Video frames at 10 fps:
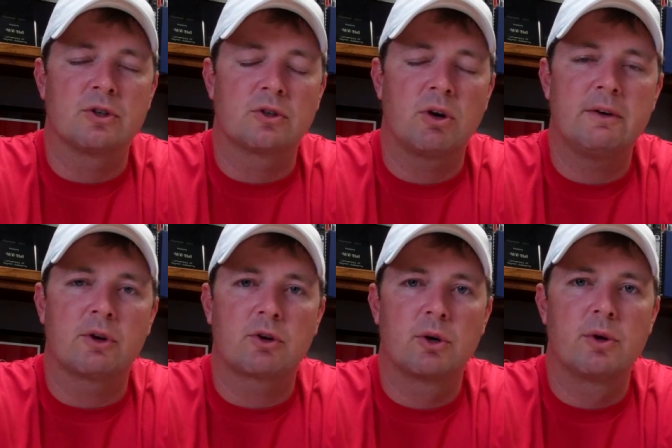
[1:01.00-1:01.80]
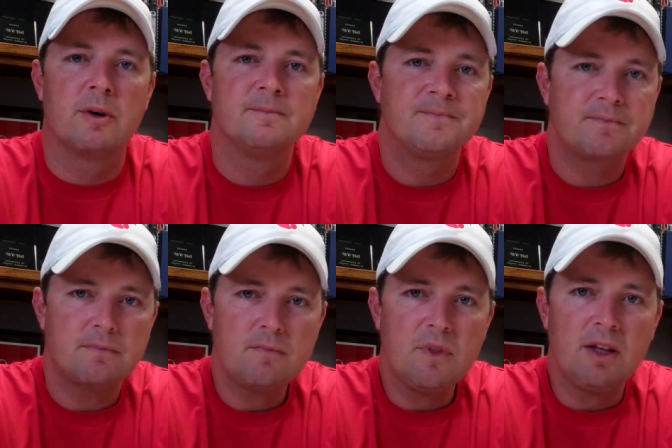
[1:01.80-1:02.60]
a great recruiter
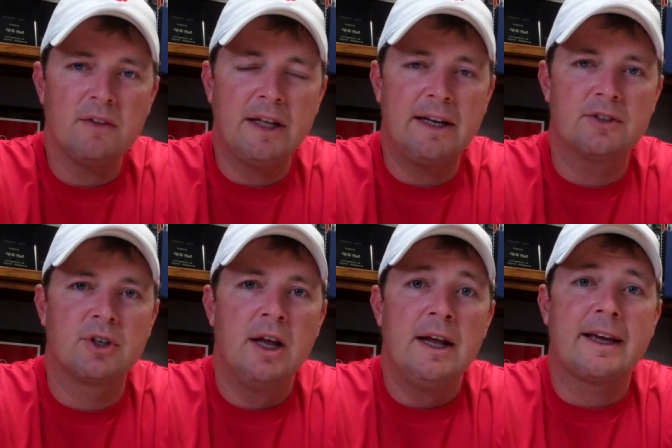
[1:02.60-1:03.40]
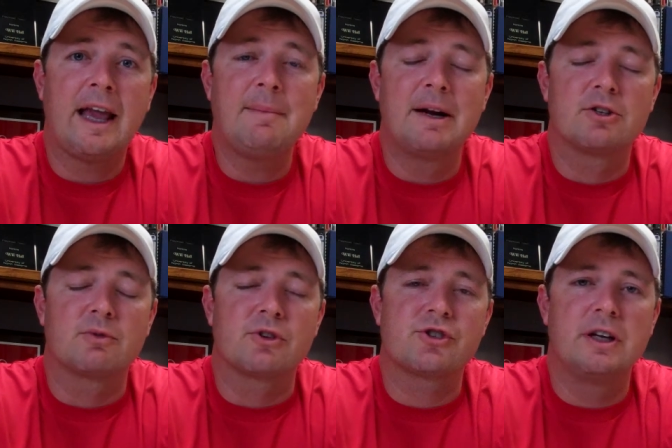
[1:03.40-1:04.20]
that is came here as
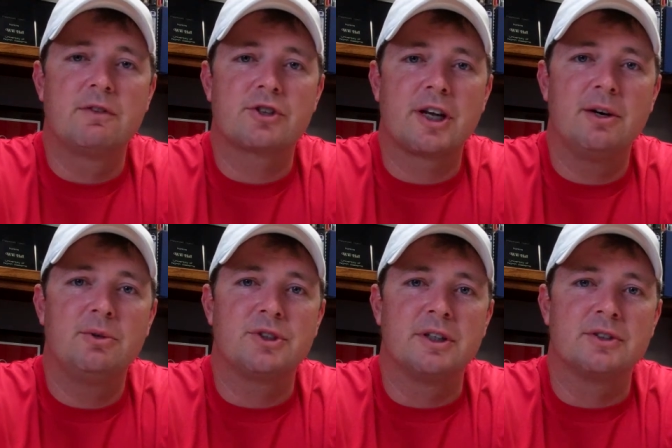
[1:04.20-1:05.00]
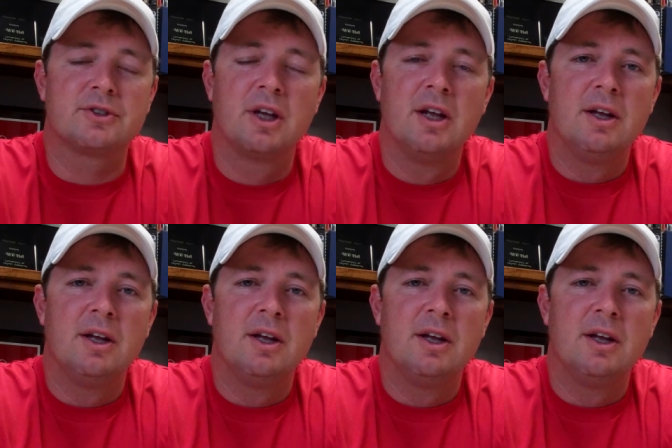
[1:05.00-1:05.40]
a receivers coach and has